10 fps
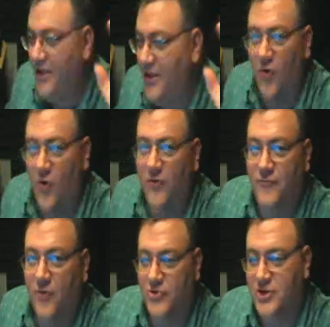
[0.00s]
the old
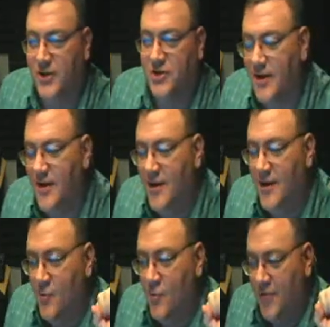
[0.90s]
version
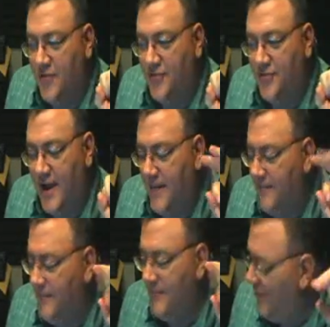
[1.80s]
with
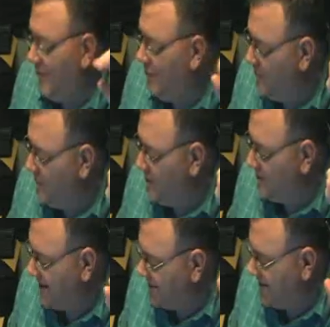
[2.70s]
um, oh who was
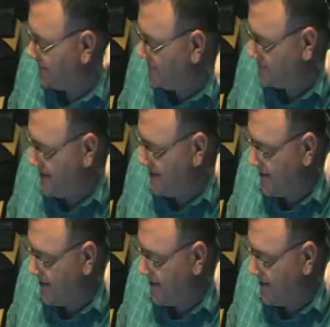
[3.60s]
that? He's from St.